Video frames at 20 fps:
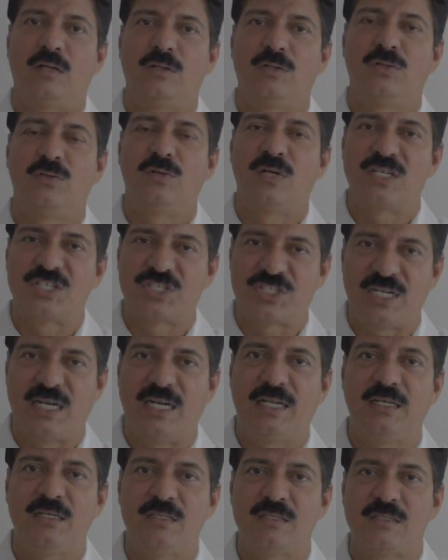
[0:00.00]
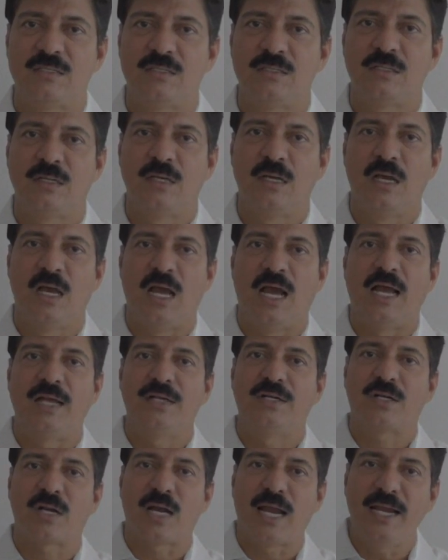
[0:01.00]
towards studies
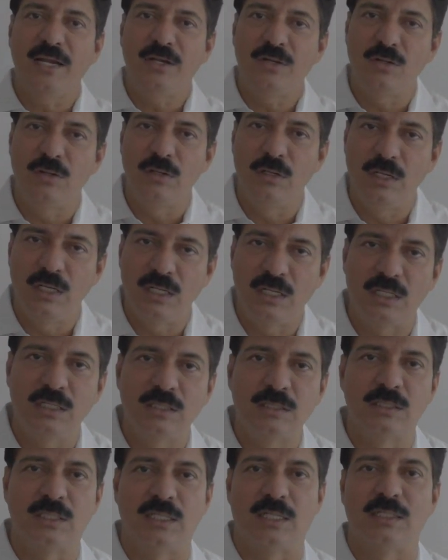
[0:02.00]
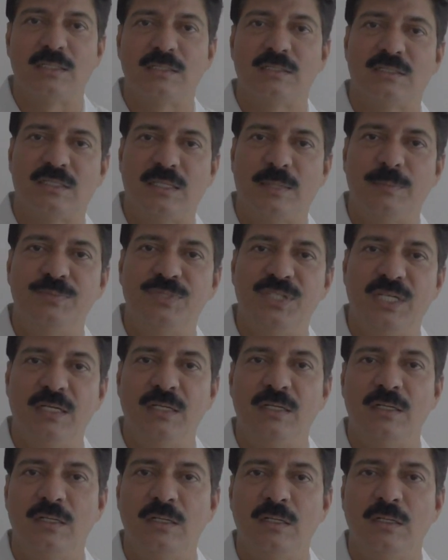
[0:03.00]
and try to learn the
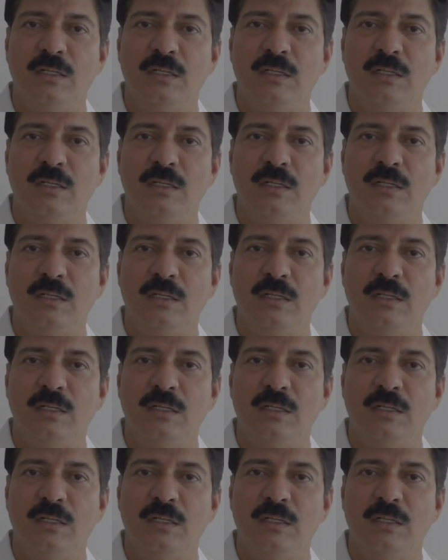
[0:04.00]
subject